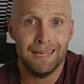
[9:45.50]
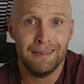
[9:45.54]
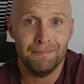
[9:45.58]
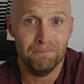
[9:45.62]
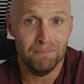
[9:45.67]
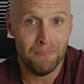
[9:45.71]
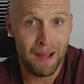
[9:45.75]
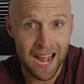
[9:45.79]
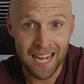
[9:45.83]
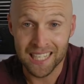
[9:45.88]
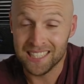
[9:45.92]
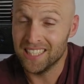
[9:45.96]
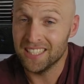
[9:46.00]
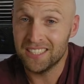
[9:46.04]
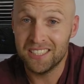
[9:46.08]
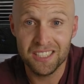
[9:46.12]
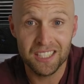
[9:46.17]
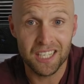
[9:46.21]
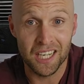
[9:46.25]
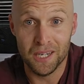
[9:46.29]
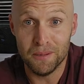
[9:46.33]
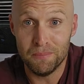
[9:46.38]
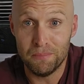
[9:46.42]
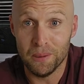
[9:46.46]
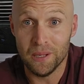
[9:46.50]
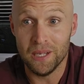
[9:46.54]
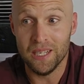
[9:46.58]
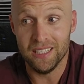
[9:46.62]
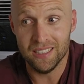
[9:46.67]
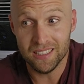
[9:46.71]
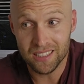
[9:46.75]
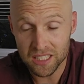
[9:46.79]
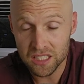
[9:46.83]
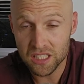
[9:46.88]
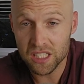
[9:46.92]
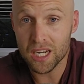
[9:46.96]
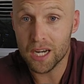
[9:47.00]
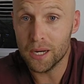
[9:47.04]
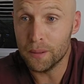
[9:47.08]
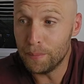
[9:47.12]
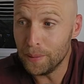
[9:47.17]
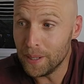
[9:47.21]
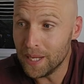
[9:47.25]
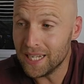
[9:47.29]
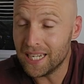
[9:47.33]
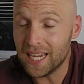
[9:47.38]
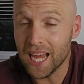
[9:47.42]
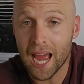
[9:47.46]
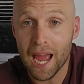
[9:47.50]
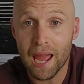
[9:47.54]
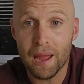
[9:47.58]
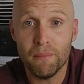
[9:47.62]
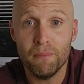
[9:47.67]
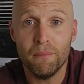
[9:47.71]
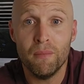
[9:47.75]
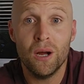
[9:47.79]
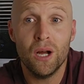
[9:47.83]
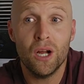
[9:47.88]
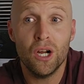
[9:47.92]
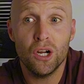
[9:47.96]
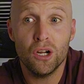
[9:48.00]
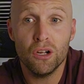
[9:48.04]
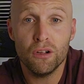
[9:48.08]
Man, this is going to be a game.